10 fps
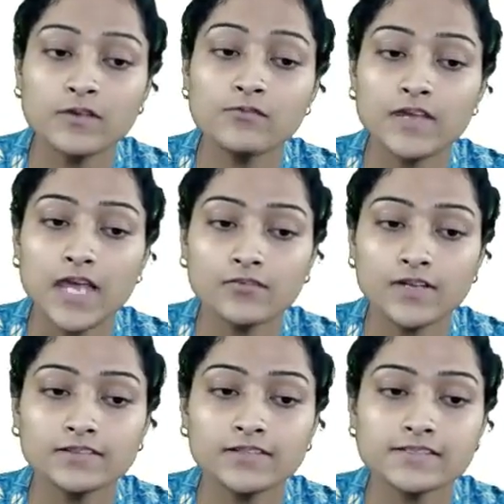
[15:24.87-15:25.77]
We have done
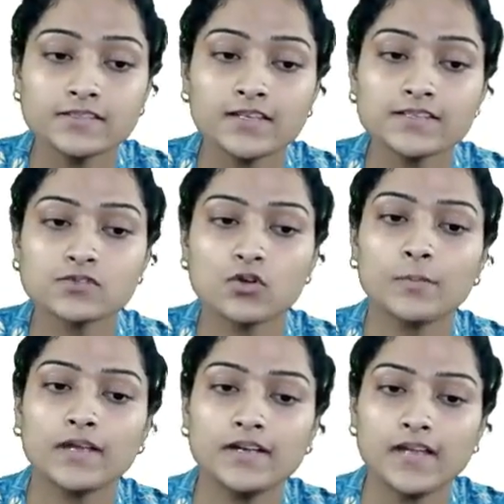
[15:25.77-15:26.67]
this thing so
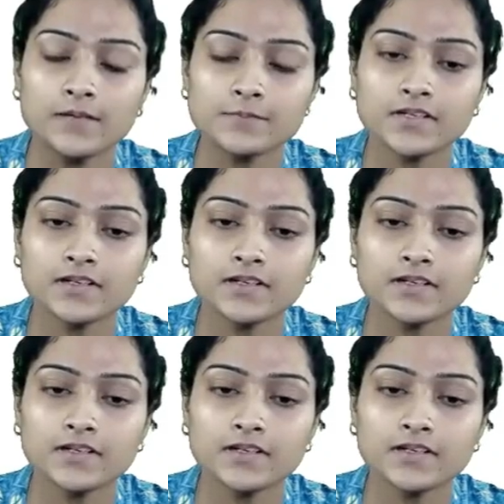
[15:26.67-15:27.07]
many times that